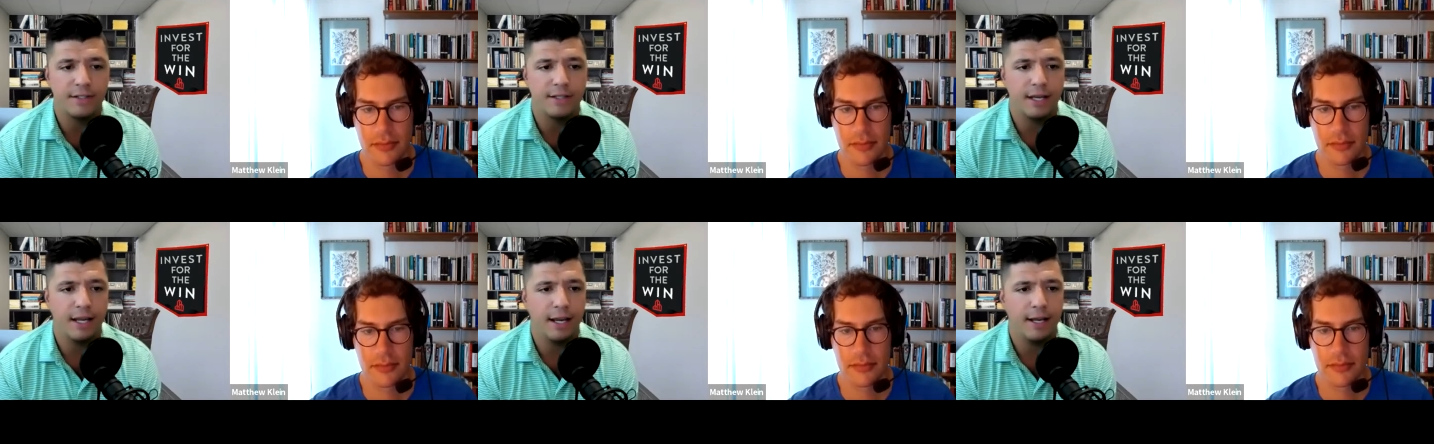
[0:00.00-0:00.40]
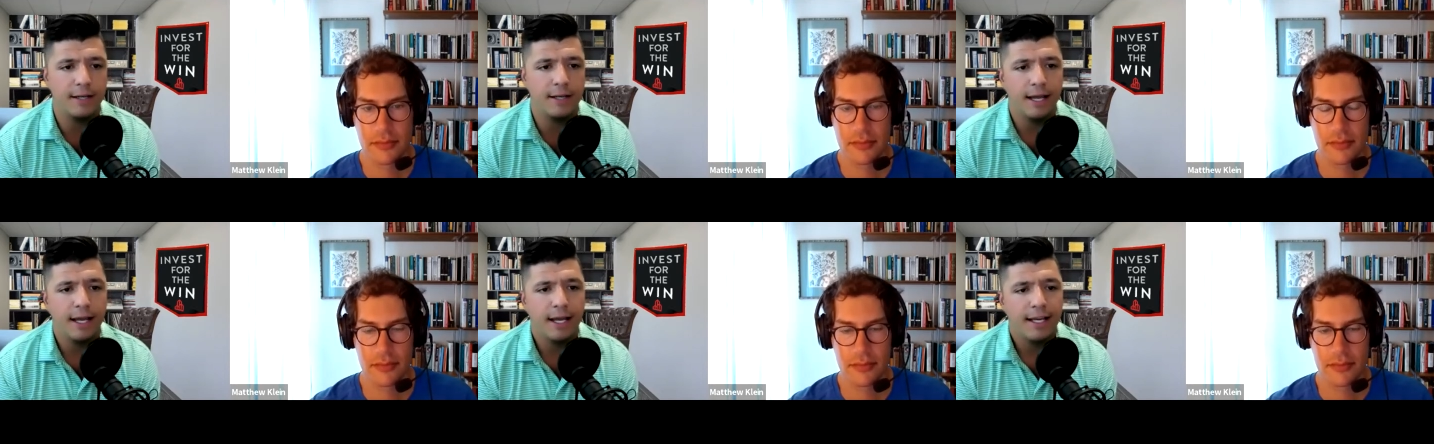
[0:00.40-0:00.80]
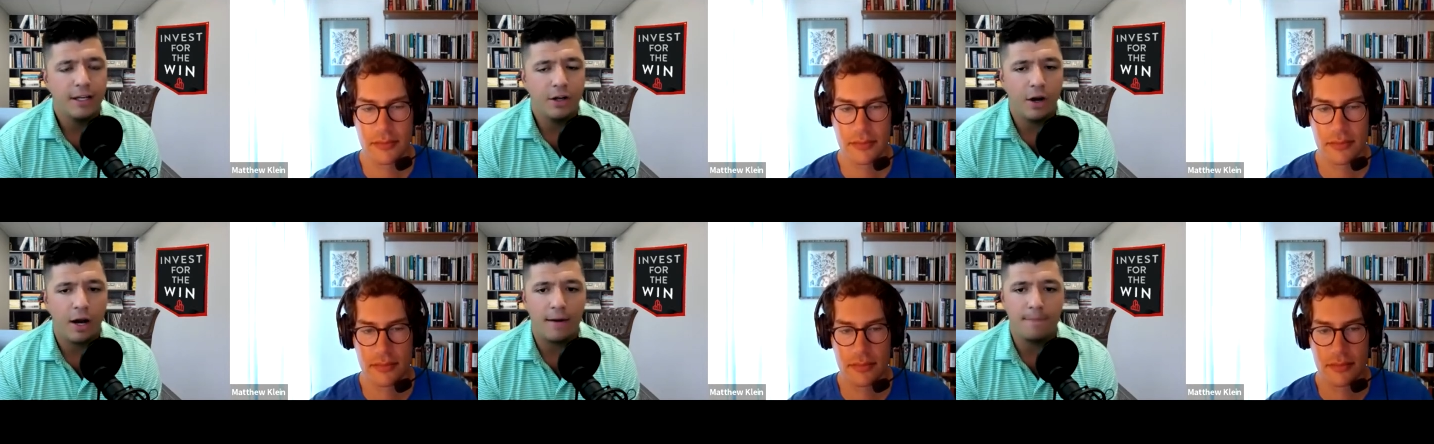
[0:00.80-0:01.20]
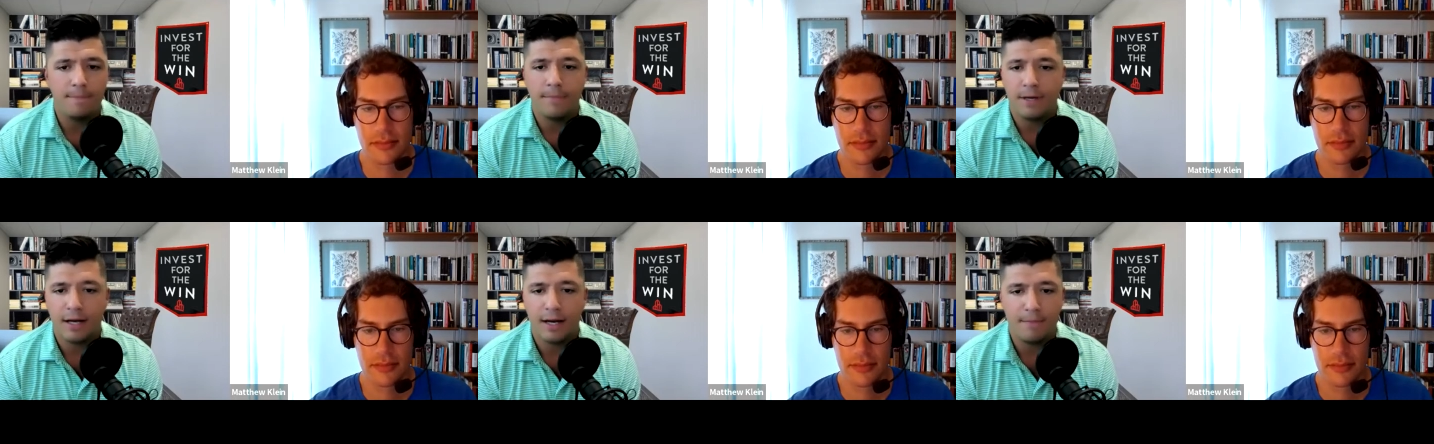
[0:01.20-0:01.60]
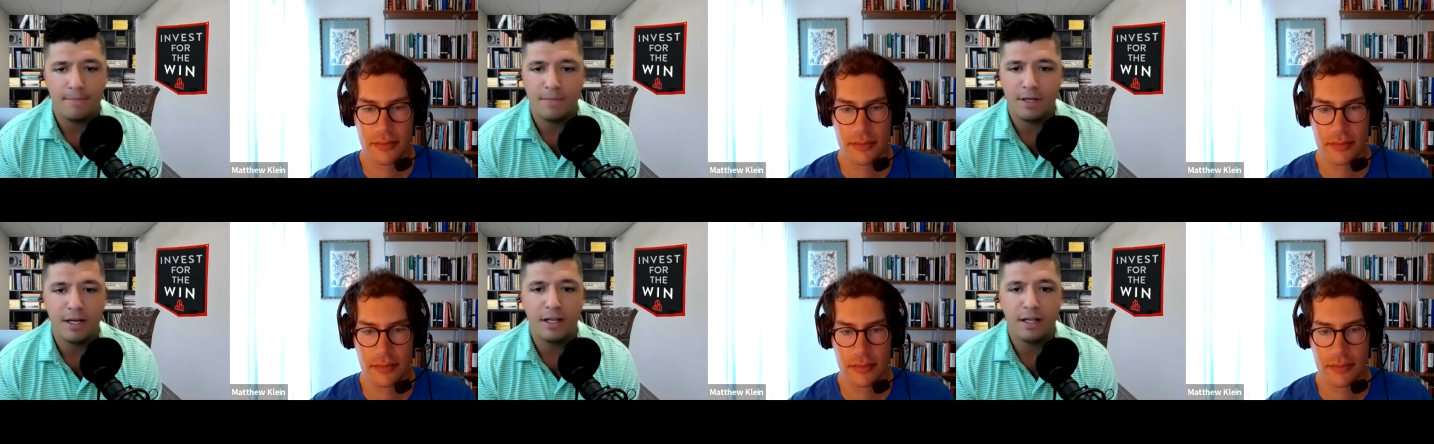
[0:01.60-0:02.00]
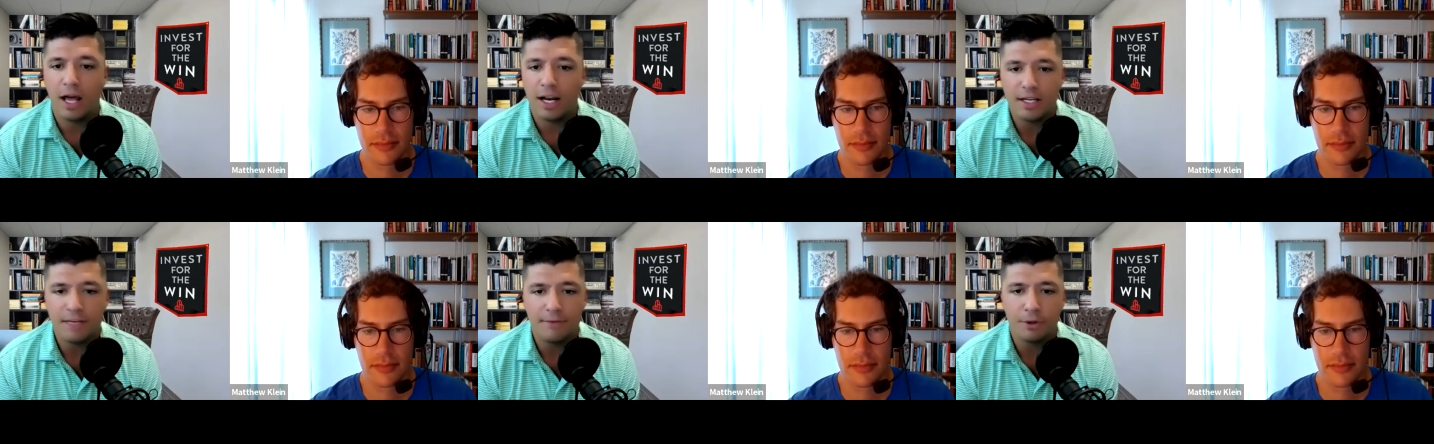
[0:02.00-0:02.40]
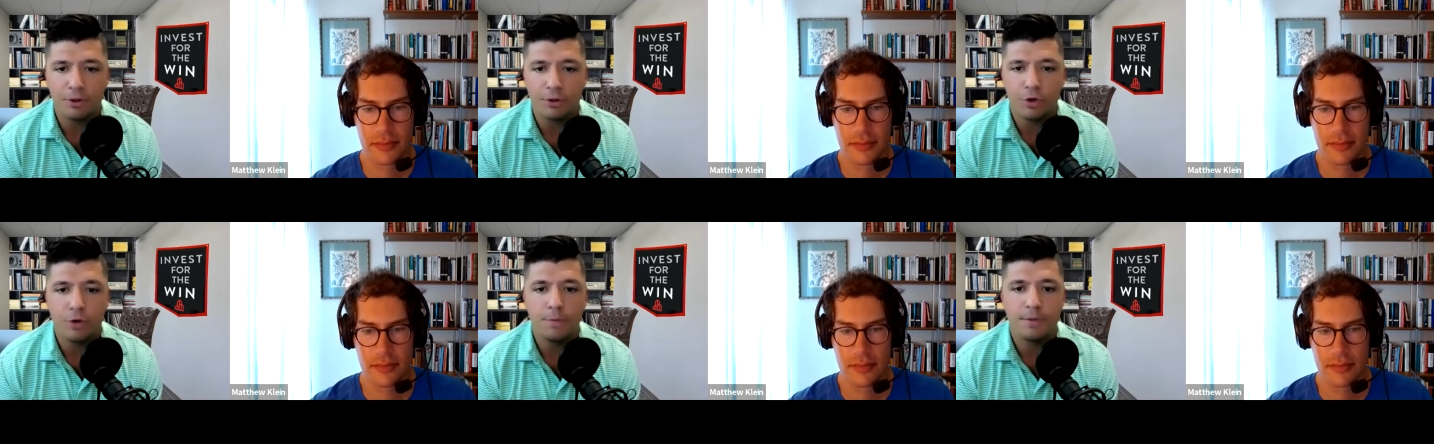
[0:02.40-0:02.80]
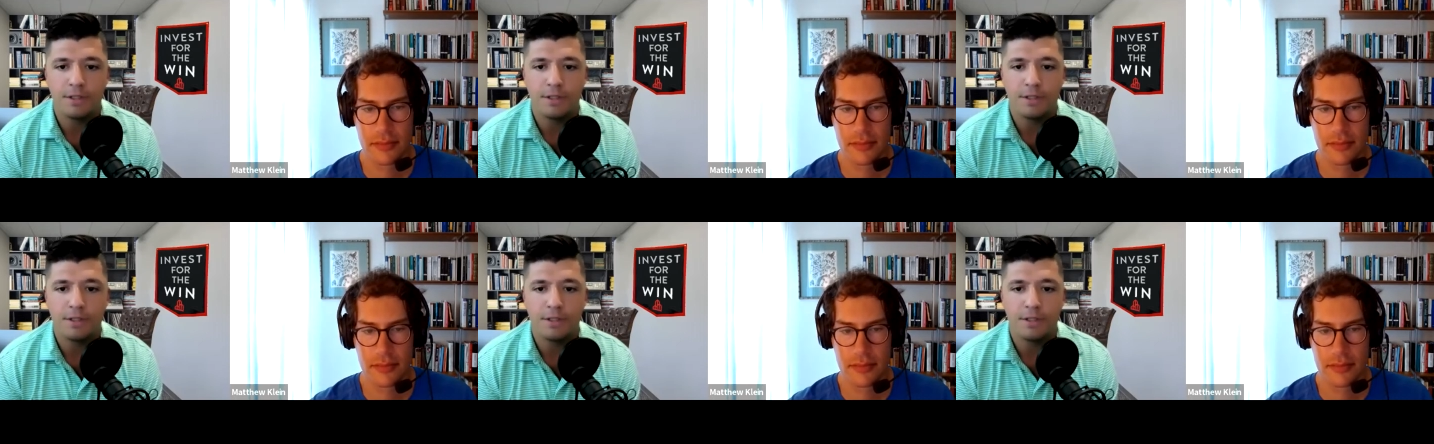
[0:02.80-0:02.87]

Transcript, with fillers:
Speaker 1: And you know, I'm I'm in a lot of different groups,